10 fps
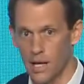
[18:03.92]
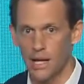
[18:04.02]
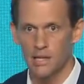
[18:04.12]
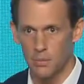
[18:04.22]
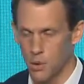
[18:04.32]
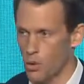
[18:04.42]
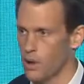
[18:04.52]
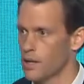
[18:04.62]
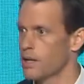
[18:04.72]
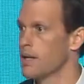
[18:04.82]
and
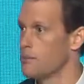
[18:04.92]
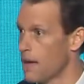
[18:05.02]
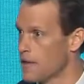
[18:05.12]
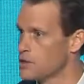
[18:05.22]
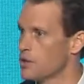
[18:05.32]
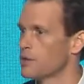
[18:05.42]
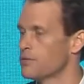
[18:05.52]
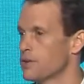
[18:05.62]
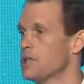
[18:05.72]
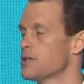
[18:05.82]
deploying and managing
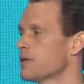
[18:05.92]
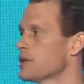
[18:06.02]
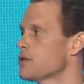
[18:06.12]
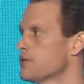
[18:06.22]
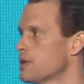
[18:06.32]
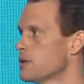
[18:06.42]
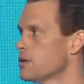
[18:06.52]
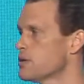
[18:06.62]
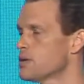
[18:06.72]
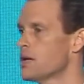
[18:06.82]
fleets of electric
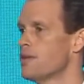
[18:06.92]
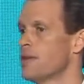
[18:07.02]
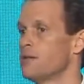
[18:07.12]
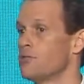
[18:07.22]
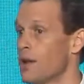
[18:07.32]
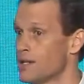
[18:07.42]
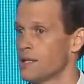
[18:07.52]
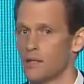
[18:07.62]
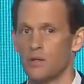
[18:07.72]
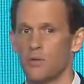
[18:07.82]
vehicles, and then
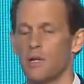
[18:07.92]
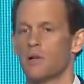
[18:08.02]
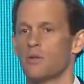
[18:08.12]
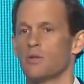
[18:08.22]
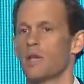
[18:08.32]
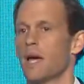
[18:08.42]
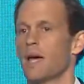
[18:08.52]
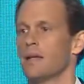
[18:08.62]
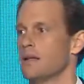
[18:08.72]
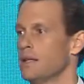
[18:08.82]
renting those vehicles
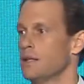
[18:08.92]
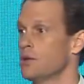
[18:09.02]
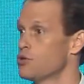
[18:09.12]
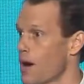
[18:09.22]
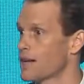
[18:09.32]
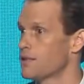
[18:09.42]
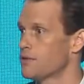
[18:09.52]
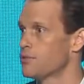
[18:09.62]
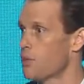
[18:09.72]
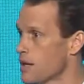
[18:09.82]
at
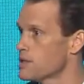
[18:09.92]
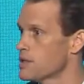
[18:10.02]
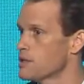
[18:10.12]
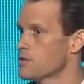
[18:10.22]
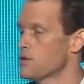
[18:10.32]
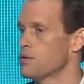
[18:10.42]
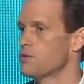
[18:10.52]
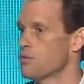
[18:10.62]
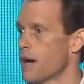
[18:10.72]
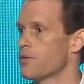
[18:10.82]
attractive prices
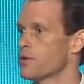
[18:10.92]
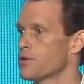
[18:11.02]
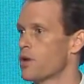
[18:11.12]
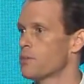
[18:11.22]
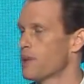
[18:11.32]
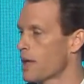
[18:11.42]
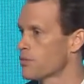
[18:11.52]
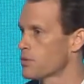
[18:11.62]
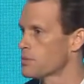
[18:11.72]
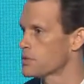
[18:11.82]
to drivers on
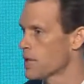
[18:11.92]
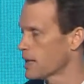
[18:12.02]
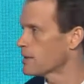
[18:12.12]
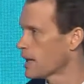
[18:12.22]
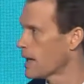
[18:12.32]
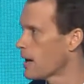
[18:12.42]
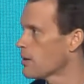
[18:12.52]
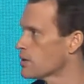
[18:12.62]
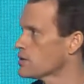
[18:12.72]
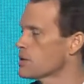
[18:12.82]
platforms like
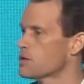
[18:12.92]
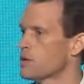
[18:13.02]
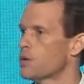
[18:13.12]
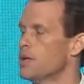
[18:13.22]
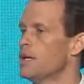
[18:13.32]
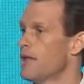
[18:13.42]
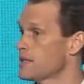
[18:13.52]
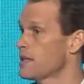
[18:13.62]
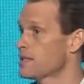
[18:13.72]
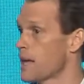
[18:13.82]
ours. And so
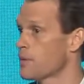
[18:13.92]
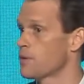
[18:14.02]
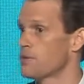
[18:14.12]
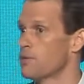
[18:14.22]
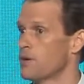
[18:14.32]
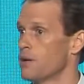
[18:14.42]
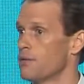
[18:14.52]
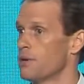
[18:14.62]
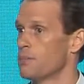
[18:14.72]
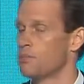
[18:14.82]
that's an example of
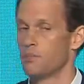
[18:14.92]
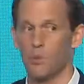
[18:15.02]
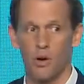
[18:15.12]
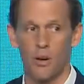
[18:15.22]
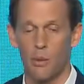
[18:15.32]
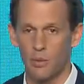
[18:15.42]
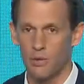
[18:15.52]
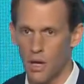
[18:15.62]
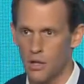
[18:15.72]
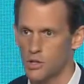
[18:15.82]
a program that we've
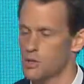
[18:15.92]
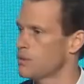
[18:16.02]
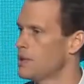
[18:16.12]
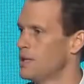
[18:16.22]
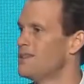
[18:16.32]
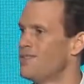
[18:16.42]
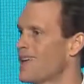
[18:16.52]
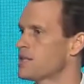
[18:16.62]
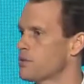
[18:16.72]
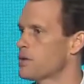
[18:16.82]
launched in
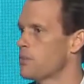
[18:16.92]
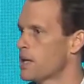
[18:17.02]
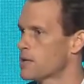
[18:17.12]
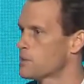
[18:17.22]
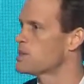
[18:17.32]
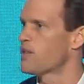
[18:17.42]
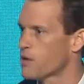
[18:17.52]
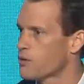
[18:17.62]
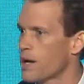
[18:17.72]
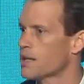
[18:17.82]
advance of there being a
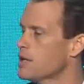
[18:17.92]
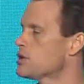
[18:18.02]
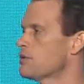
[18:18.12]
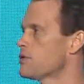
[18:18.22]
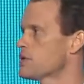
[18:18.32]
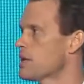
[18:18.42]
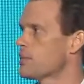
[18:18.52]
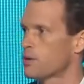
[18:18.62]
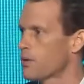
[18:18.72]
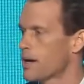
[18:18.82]
specific regulation, for
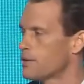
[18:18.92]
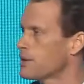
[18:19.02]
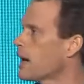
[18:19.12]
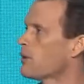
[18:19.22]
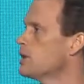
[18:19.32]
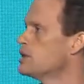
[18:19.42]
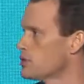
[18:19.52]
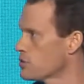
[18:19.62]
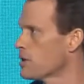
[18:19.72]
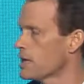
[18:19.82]
example, around our
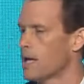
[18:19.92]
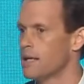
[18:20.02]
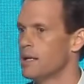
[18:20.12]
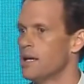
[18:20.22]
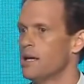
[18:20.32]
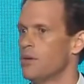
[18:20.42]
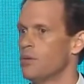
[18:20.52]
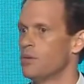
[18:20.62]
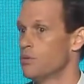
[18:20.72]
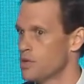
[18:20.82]
industry. And
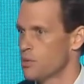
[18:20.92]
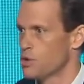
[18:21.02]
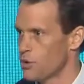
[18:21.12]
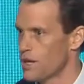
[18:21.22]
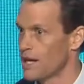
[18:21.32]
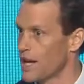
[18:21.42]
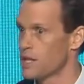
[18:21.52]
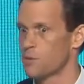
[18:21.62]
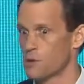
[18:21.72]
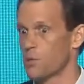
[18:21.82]
the reason we're doing that, again,
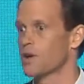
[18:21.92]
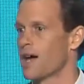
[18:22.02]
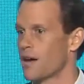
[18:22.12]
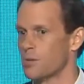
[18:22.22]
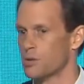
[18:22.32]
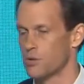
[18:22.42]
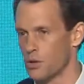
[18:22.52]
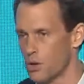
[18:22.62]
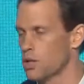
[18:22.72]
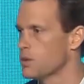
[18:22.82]
is because we're accountable to a
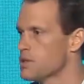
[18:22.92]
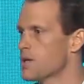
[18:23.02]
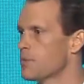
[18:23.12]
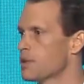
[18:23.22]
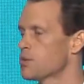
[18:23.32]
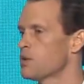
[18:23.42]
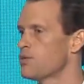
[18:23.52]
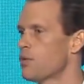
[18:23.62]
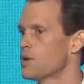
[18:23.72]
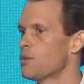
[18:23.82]
goal that we set by
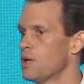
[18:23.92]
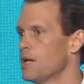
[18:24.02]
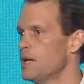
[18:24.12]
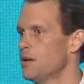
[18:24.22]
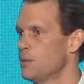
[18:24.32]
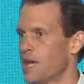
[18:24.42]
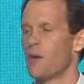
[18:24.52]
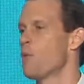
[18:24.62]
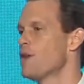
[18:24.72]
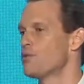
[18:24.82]
2040. We
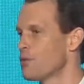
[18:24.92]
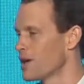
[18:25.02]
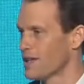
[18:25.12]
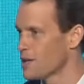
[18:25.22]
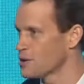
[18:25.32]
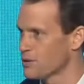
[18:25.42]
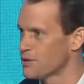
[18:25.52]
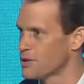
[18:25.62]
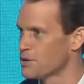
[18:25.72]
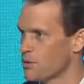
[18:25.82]
can't wait for regulation
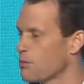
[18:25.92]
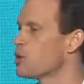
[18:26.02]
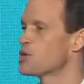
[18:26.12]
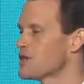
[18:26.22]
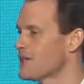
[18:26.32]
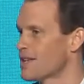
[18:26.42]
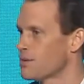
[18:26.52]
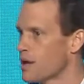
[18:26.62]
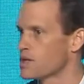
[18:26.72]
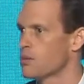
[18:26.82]
to sort of push us in that
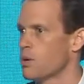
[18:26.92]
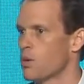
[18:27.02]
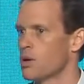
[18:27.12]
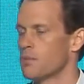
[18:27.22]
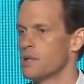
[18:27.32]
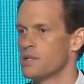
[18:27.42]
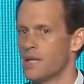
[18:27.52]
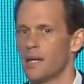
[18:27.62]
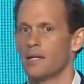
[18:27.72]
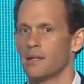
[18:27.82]
direction. We want to be
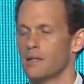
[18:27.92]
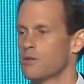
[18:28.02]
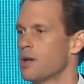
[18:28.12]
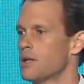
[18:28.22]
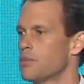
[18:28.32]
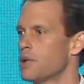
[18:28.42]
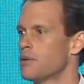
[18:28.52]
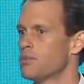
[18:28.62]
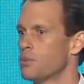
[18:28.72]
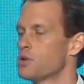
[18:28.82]
setting the trend
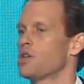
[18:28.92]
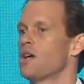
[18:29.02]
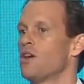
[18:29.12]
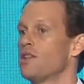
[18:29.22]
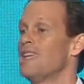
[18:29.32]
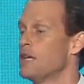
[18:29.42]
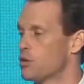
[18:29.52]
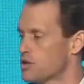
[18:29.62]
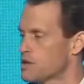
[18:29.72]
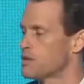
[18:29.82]
and pushing the
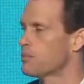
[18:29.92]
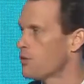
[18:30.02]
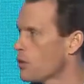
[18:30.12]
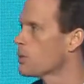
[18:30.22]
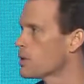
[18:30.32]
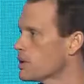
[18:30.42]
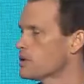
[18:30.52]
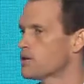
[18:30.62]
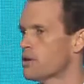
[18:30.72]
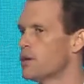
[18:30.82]
ecosystem forward. And so